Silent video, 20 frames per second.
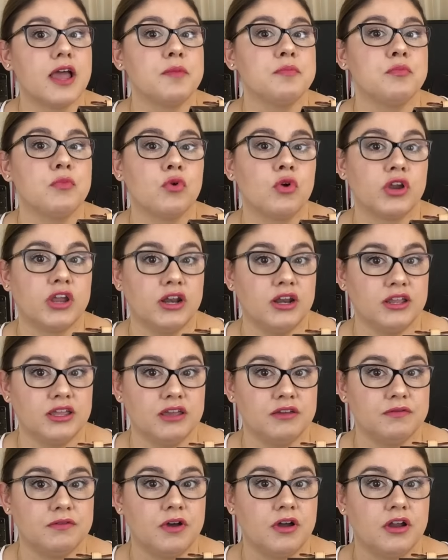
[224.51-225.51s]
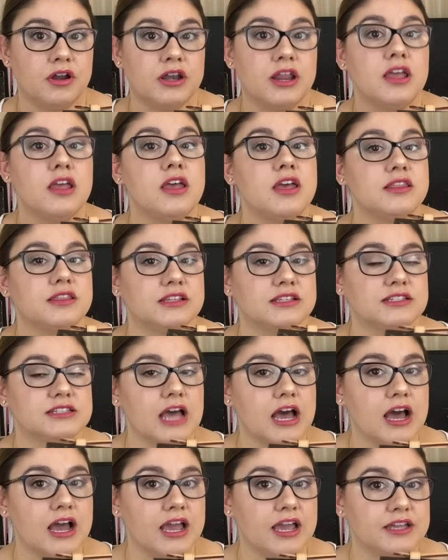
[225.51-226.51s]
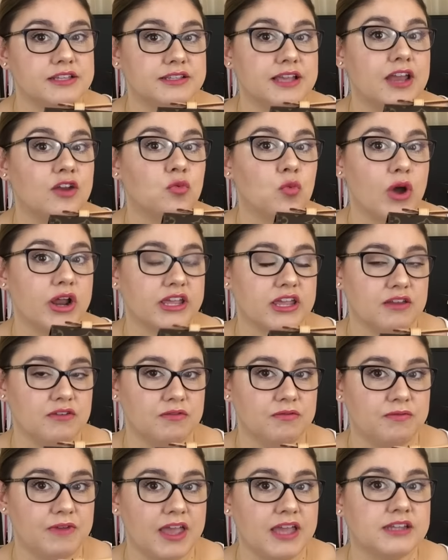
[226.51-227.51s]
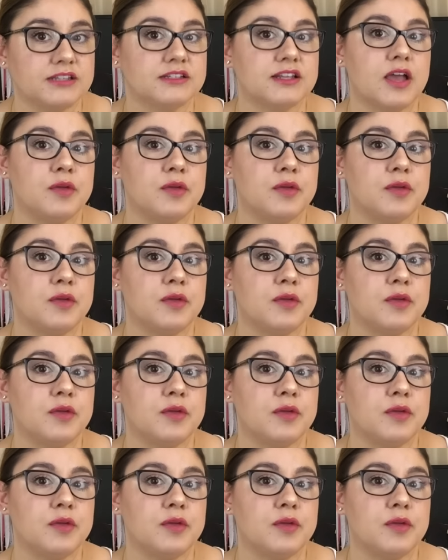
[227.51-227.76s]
I'm more gonna give on the size and what can fit.